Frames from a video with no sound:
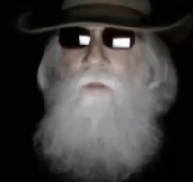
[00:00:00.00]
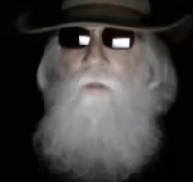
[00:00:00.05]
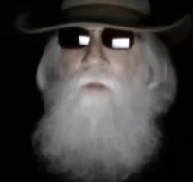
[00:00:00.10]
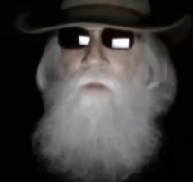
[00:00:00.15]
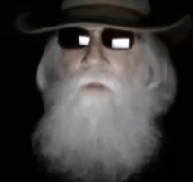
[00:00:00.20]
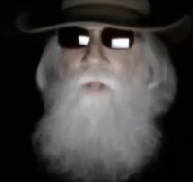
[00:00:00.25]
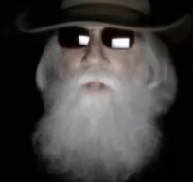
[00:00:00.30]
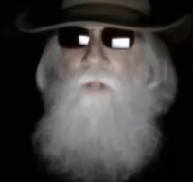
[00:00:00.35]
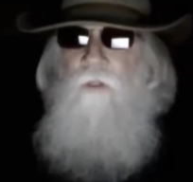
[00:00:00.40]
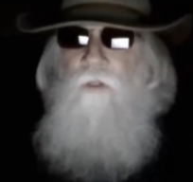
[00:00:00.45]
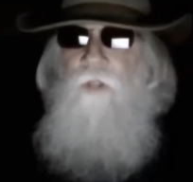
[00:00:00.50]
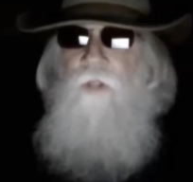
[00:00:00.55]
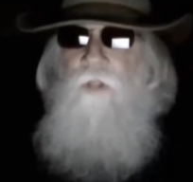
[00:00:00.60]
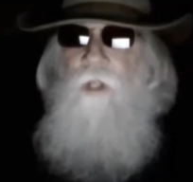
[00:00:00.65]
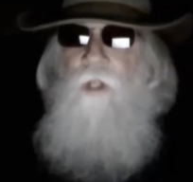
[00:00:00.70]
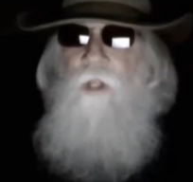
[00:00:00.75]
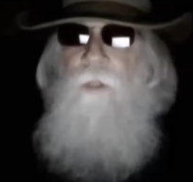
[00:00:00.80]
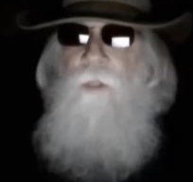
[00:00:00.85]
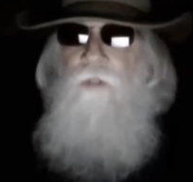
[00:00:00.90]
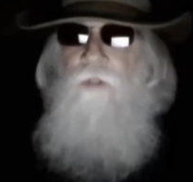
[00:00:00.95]
The
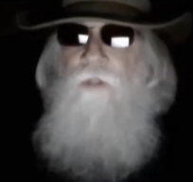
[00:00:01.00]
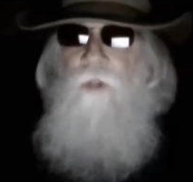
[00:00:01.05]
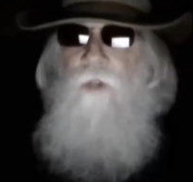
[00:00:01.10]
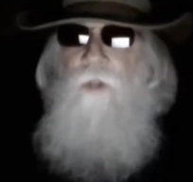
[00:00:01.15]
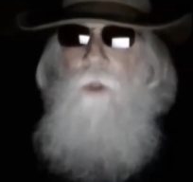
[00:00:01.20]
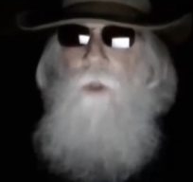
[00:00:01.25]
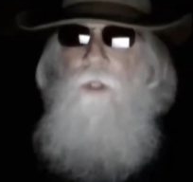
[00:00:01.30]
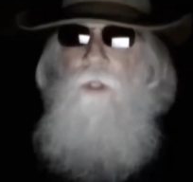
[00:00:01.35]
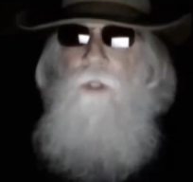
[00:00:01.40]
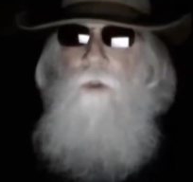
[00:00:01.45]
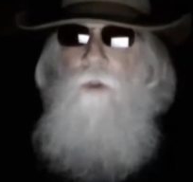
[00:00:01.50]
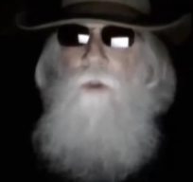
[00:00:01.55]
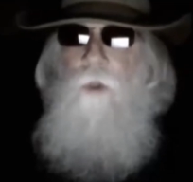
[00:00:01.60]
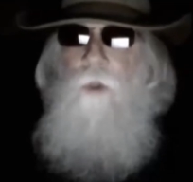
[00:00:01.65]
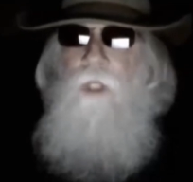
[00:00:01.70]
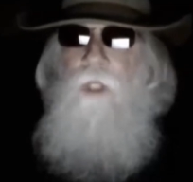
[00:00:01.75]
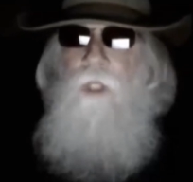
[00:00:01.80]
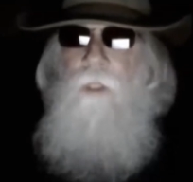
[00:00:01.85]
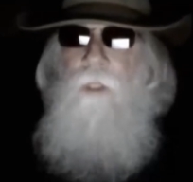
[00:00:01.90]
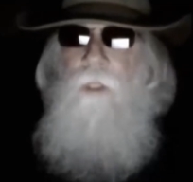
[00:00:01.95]
fossils I'll be showing you